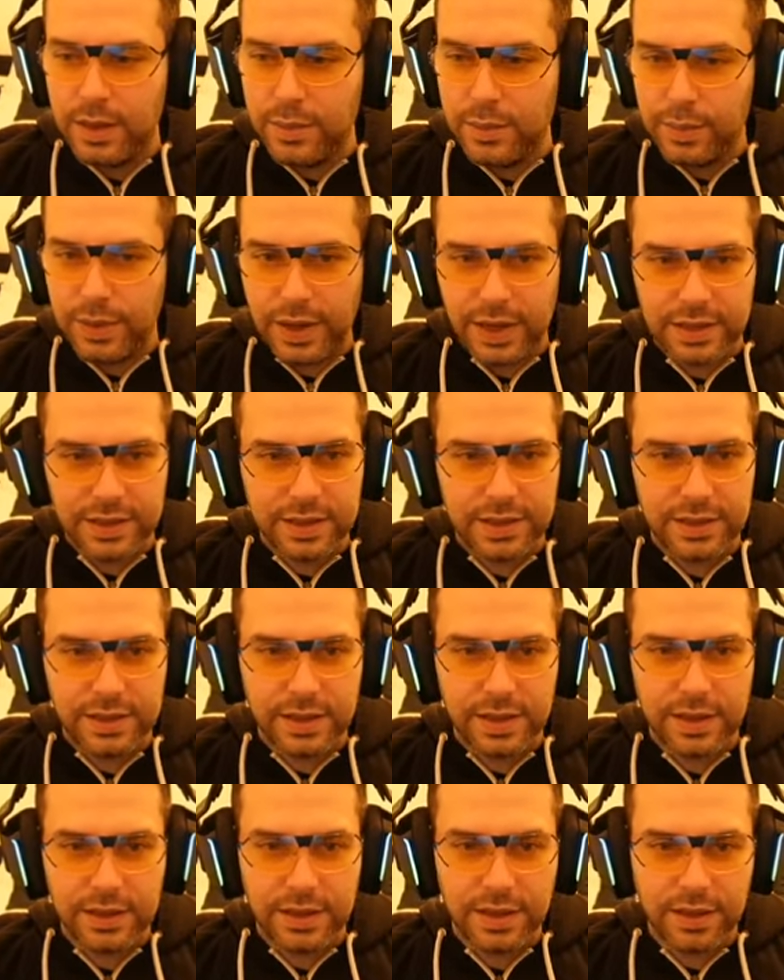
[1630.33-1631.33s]
But
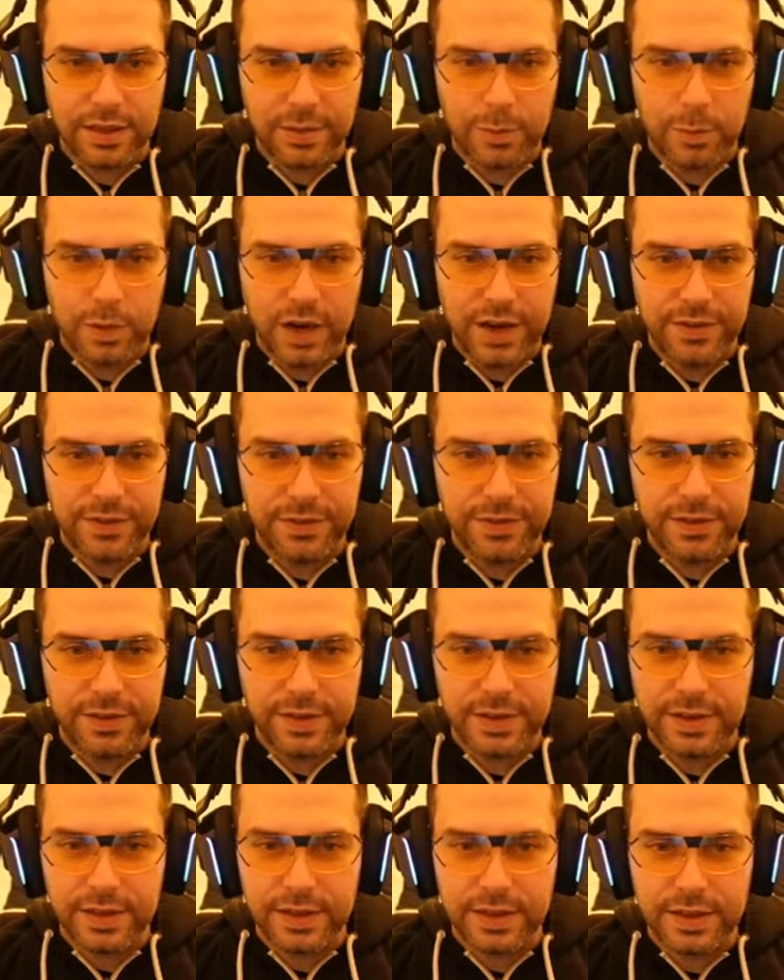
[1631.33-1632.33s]
until the wave
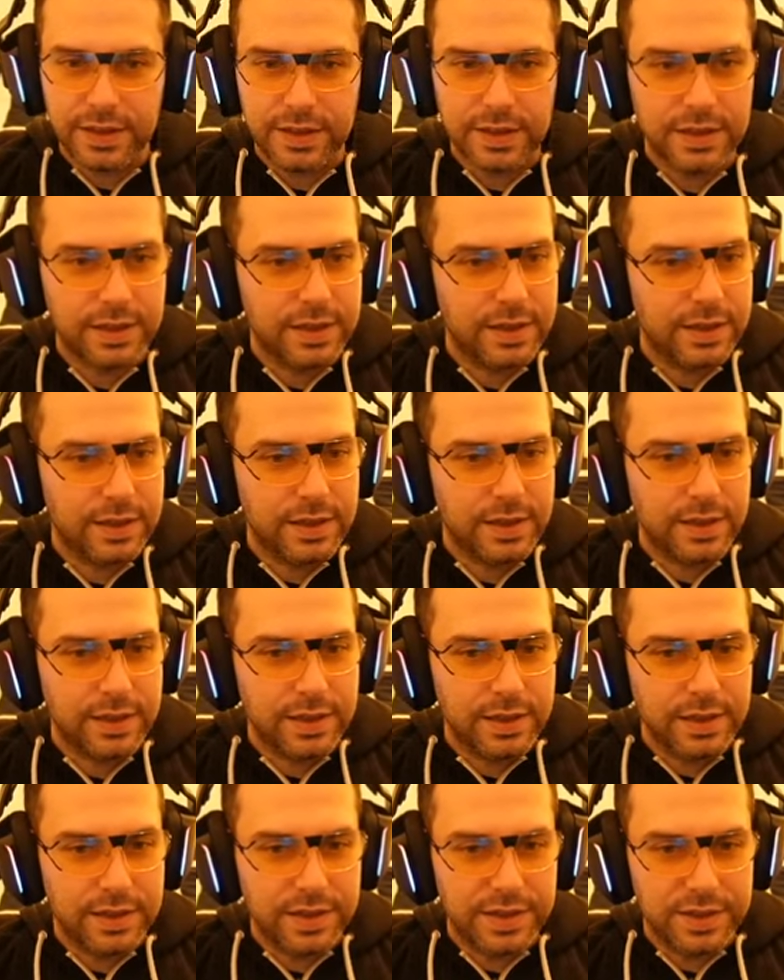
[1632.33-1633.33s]

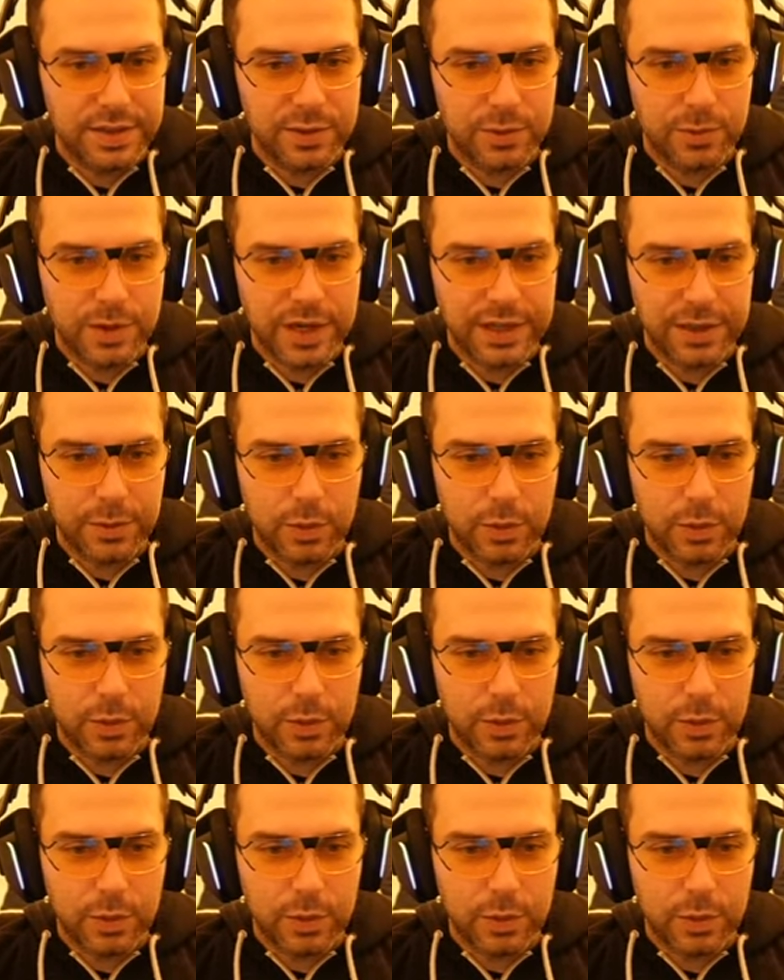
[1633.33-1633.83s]
is ready